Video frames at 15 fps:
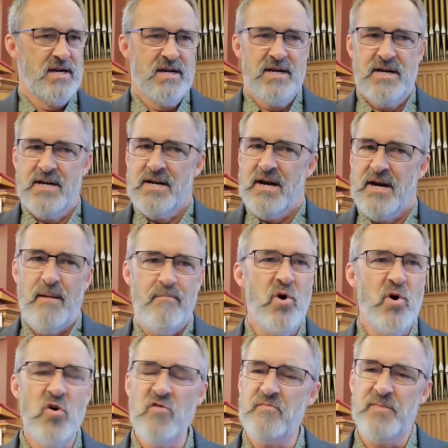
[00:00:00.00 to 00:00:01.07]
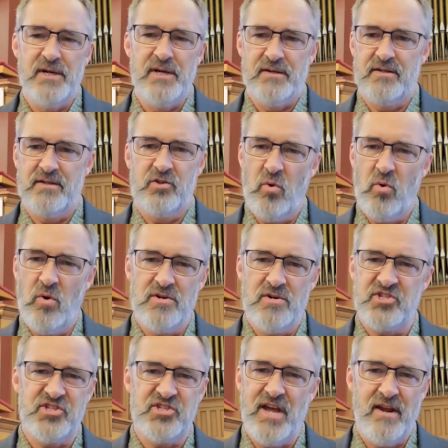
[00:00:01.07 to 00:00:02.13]
a movement towards
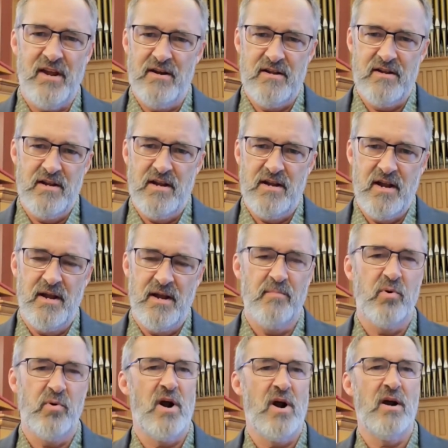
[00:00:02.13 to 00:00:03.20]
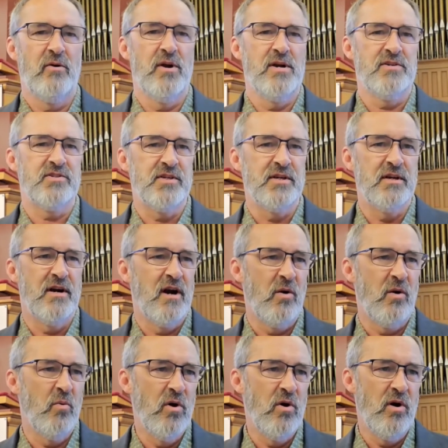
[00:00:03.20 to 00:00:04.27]
sanity and progress in our
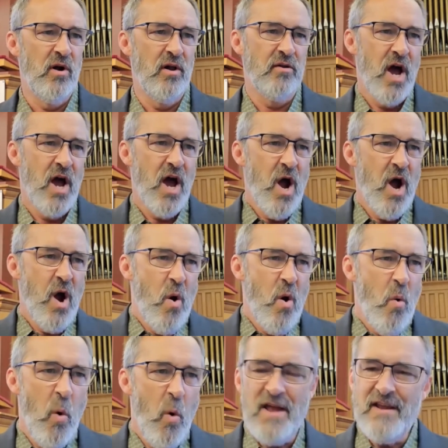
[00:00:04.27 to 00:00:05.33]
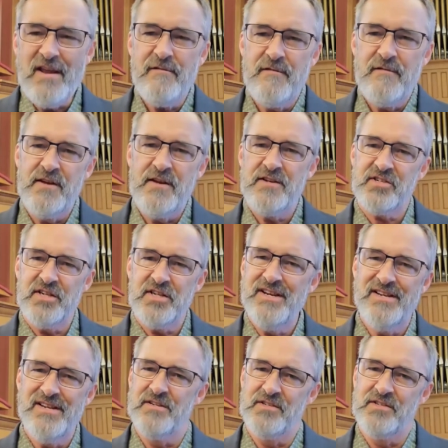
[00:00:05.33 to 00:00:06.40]
world. What if this
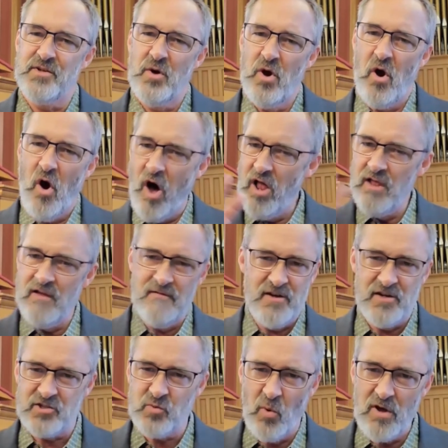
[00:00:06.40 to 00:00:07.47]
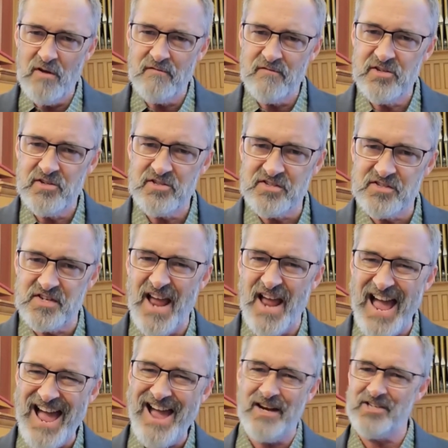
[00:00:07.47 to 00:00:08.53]
is all of this? What if this is an
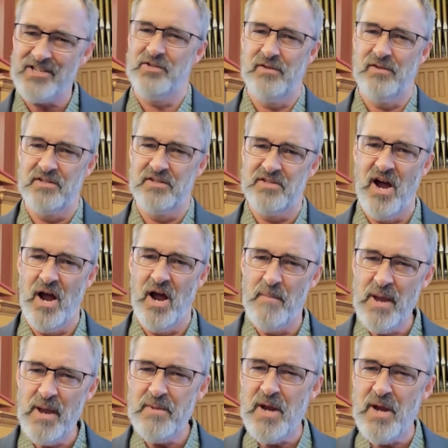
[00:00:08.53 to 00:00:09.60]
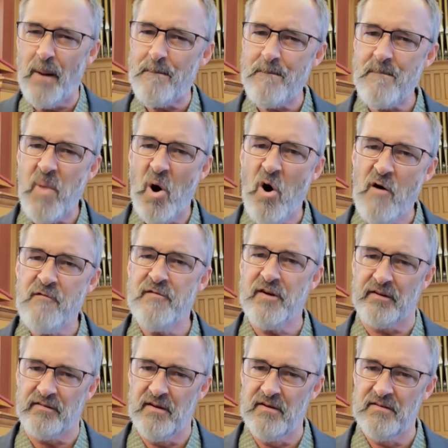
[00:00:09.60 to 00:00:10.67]
excellent time, maybe a perfect
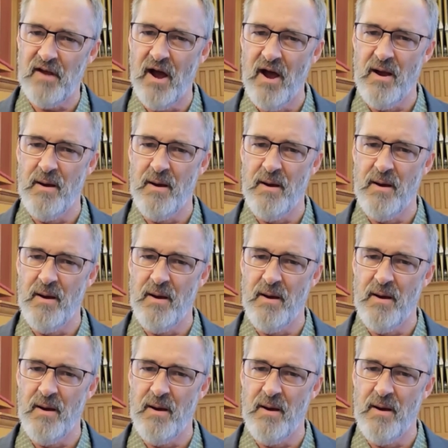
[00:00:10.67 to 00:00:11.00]
time,